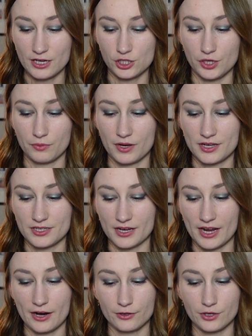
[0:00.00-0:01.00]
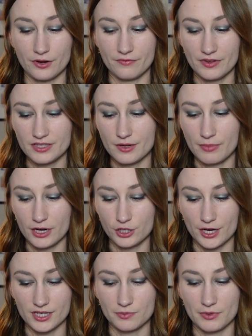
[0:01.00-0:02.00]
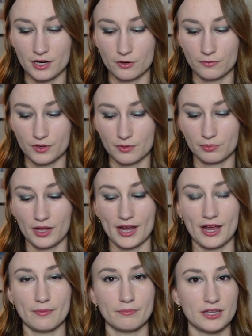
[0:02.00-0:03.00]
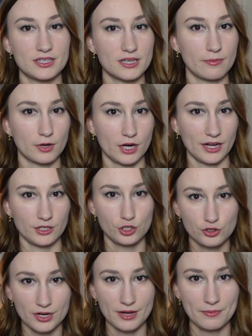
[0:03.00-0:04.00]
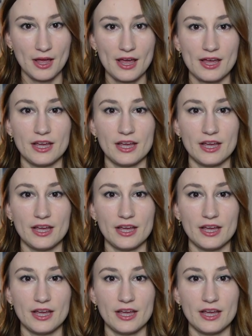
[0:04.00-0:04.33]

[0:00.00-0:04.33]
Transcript: She was a character invented by Shakespeare for the play A Midsummer Night's Dream,